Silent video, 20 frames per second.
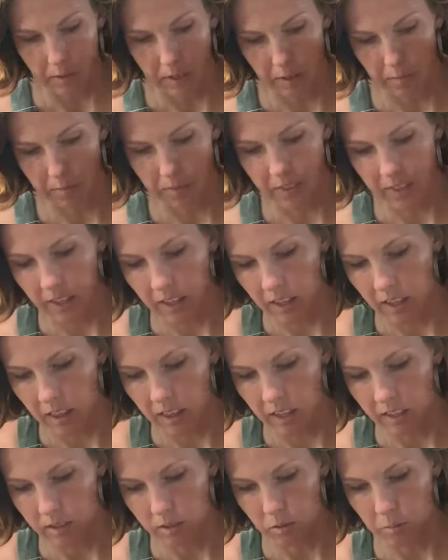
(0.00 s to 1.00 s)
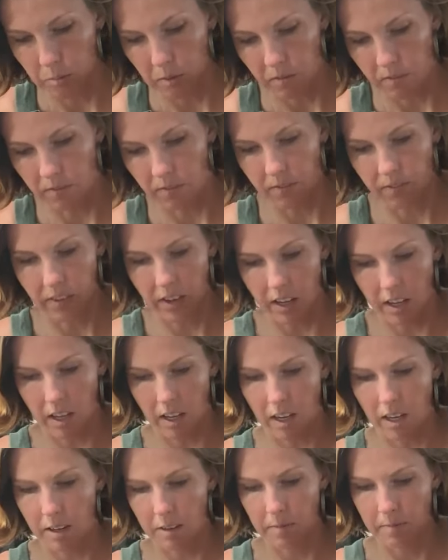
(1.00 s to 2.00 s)
I'm thinking this will be
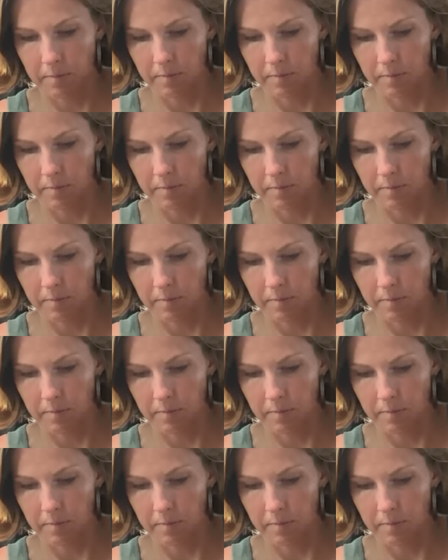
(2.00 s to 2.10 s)
fine.